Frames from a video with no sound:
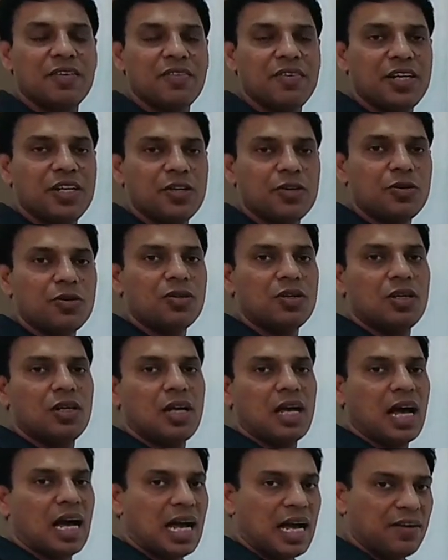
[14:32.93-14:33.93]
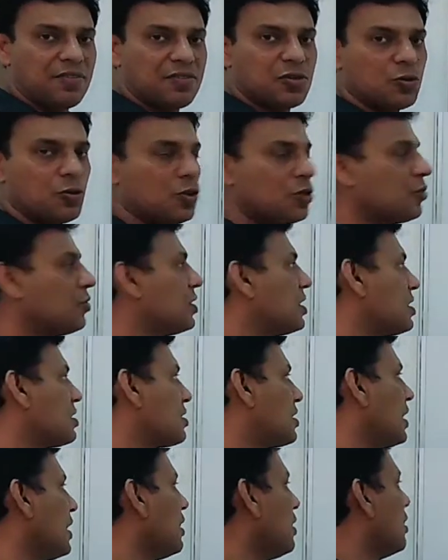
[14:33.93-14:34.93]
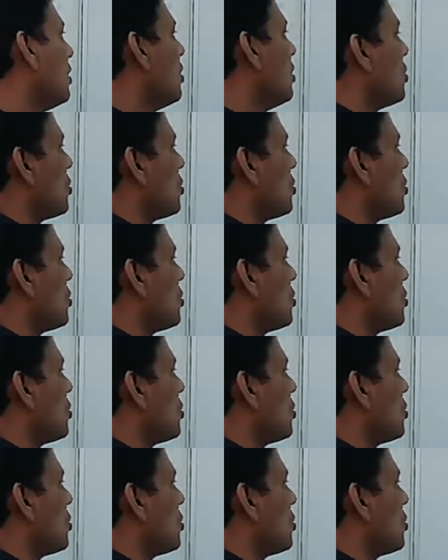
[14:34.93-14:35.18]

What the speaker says: video, I have told you this thing.